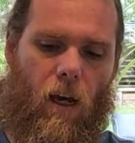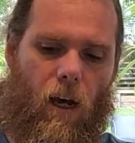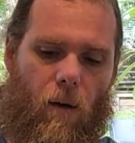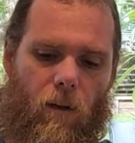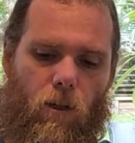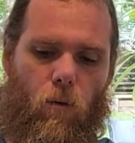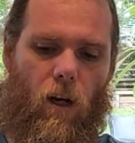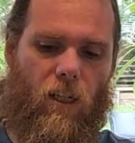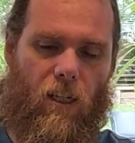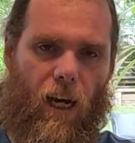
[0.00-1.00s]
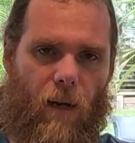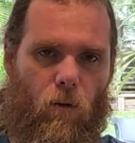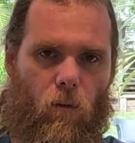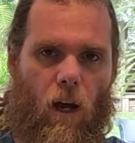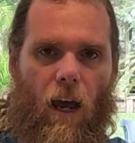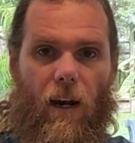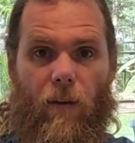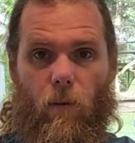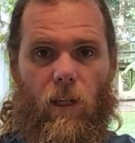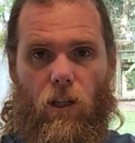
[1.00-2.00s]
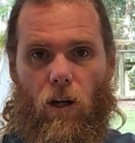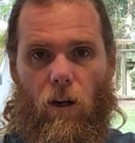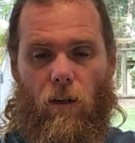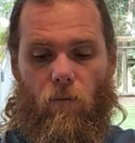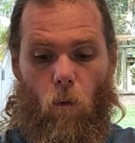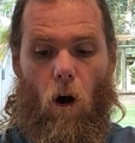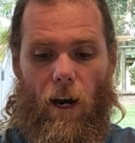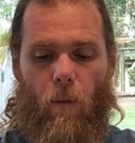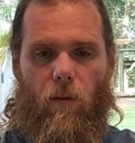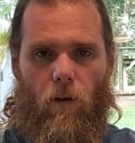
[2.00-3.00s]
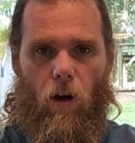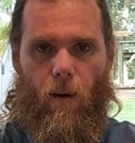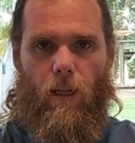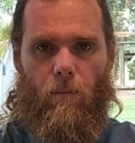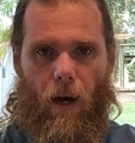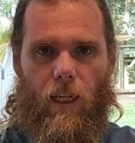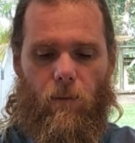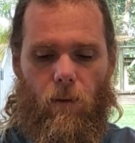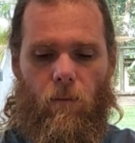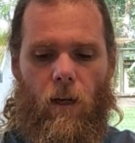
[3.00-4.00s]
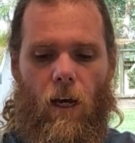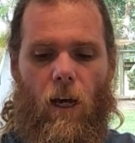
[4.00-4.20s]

It's quite stable, and even when you turn it right up, the volume up to maximum,